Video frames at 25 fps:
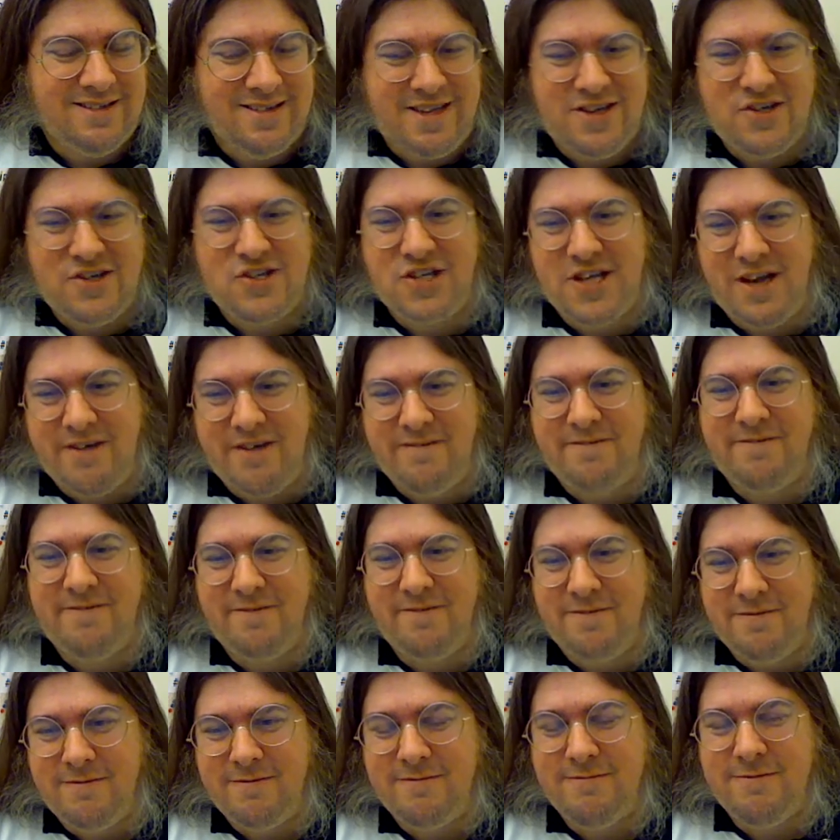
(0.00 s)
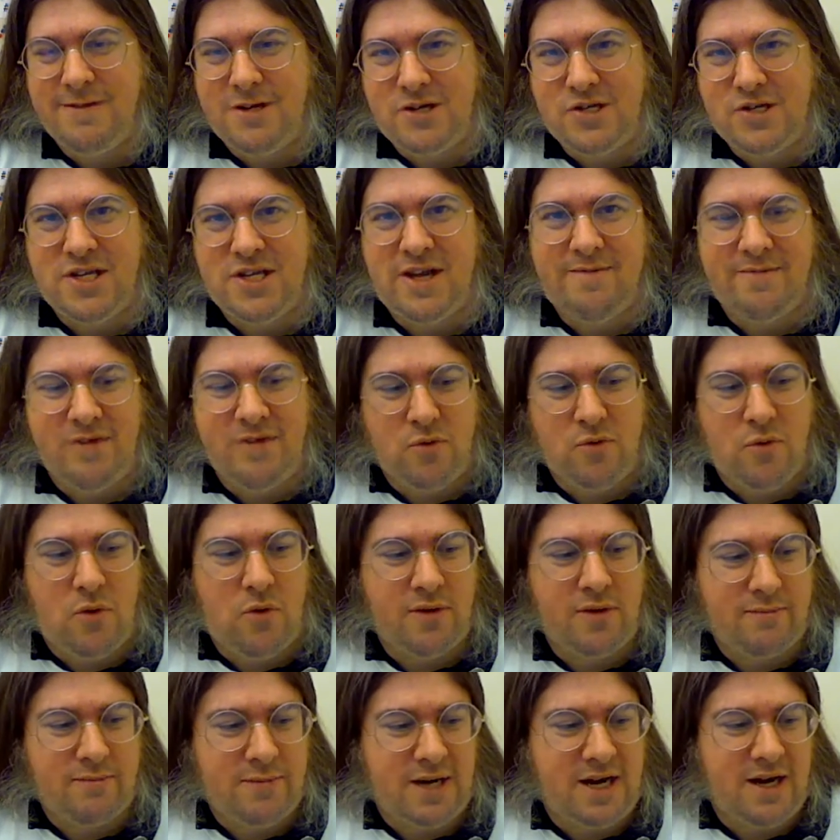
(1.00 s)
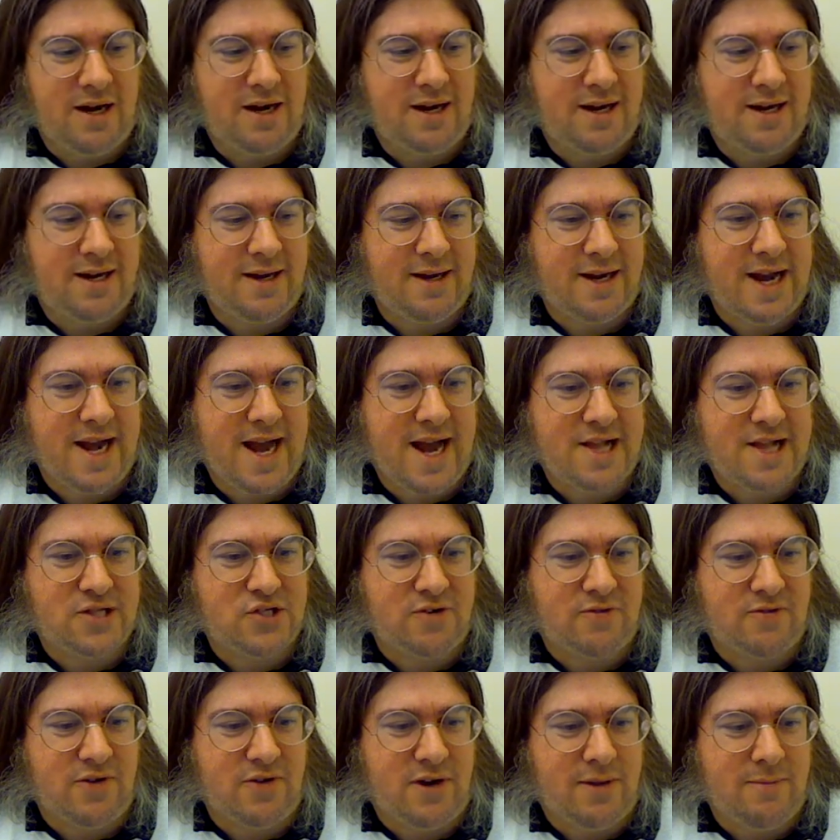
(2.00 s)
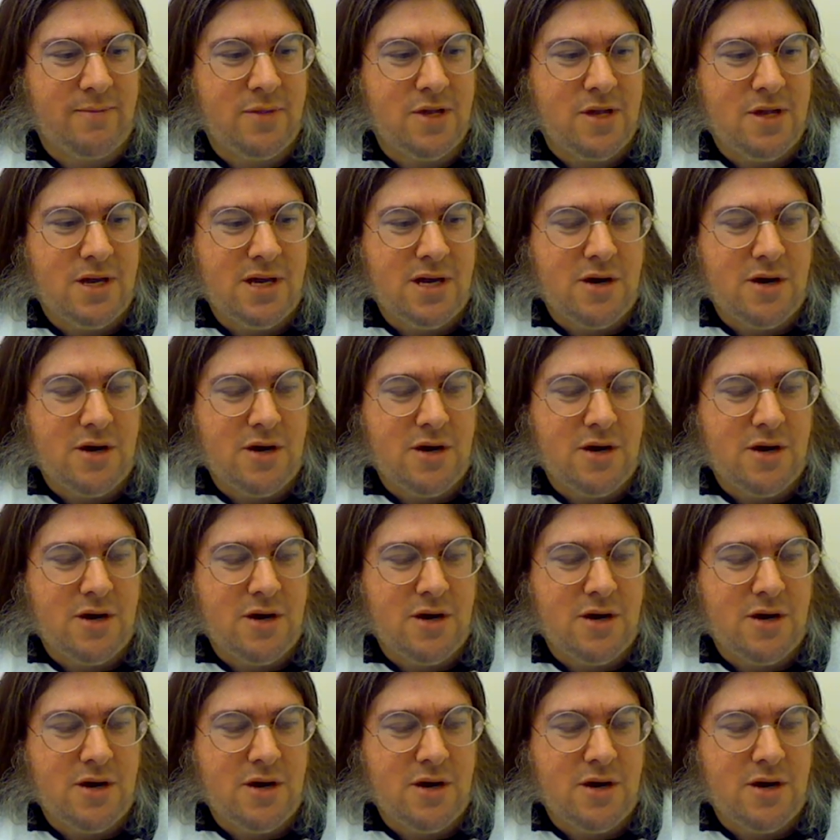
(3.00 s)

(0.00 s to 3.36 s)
there's stuff there's stuff you won't get an answer from,